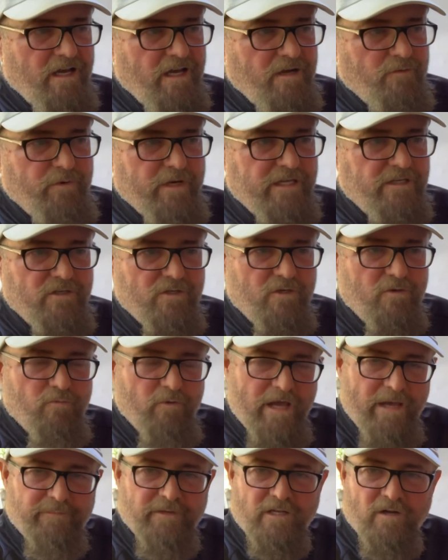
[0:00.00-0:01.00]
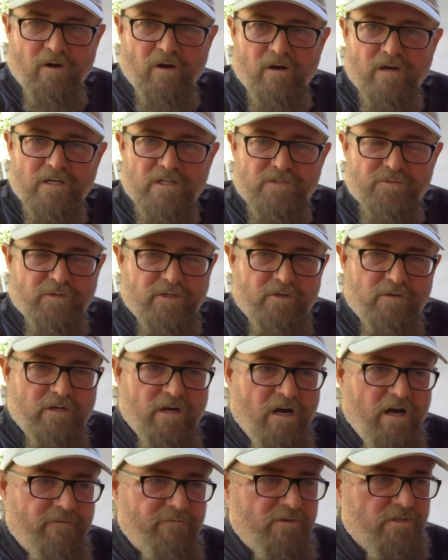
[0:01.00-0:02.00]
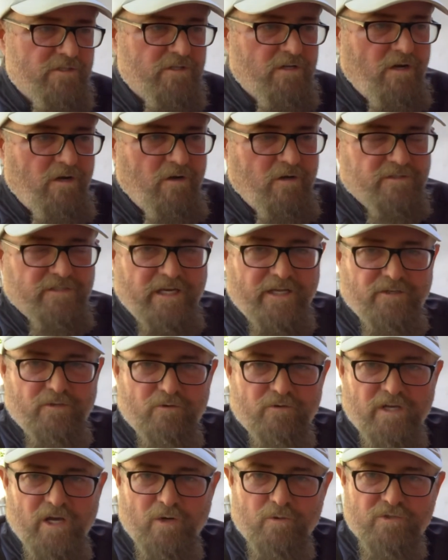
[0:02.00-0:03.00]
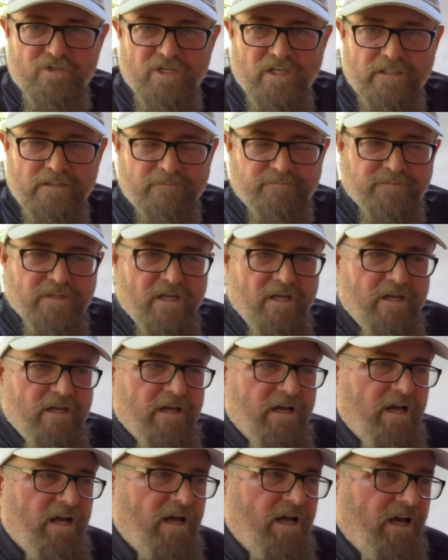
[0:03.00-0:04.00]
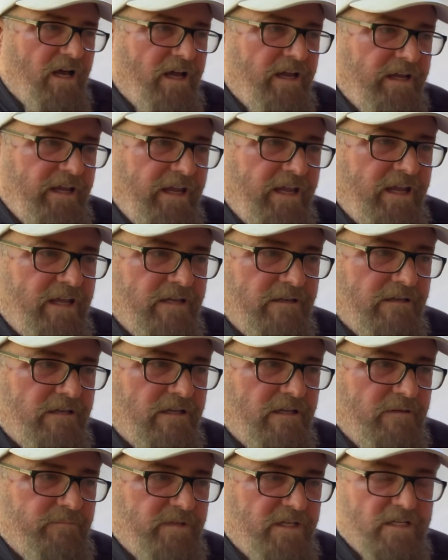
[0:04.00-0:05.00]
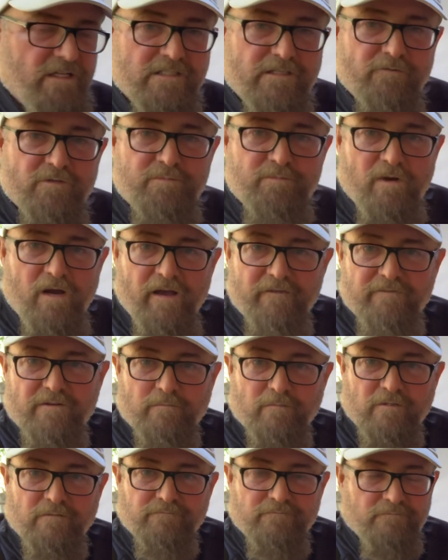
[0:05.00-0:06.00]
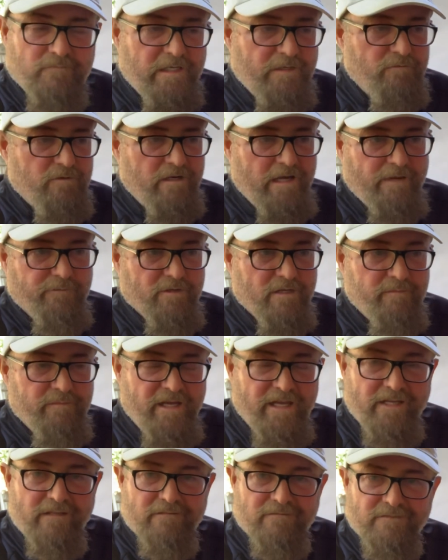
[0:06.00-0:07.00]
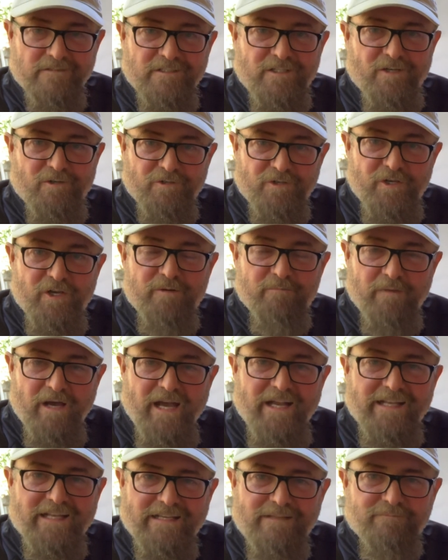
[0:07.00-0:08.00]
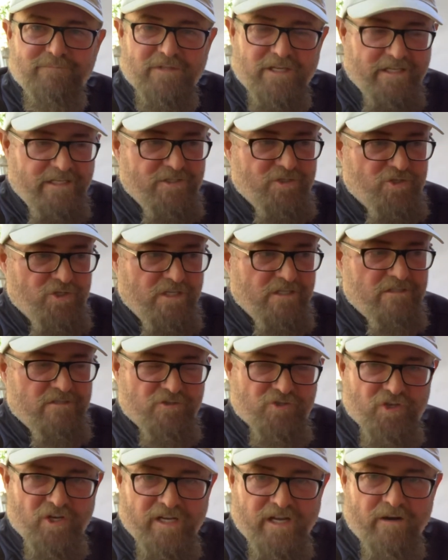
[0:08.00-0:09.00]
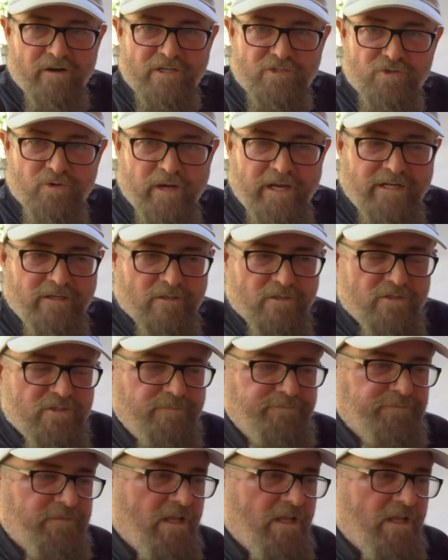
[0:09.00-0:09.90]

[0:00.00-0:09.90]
we'd do webinars, we do conference calls, I do coaching, and because it was profitable, we were able to make good money as just generic trainers.